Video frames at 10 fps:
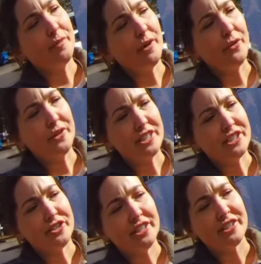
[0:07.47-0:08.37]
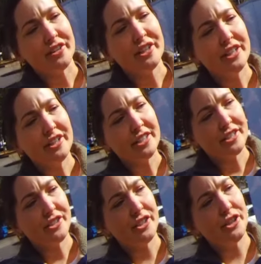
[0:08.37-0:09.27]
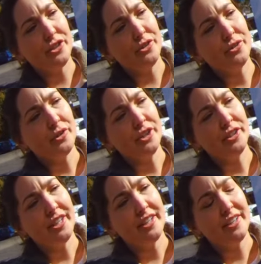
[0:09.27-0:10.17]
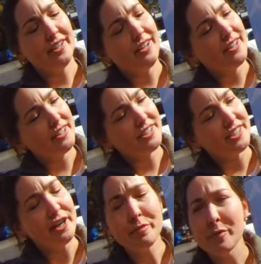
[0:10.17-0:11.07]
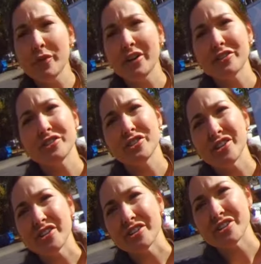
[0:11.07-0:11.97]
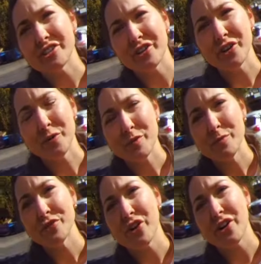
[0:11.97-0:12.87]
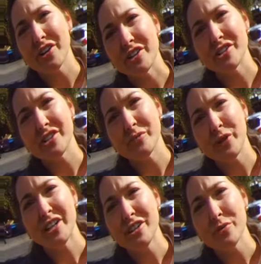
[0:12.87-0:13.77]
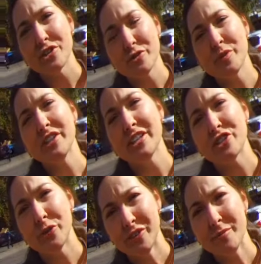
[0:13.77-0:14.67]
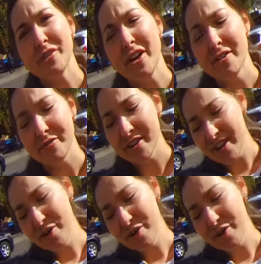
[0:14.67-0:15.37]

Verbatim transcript: about when I see this out here is that you are like sending people out of the church. You're hurting people's hearts. When I think we should be like showing them love,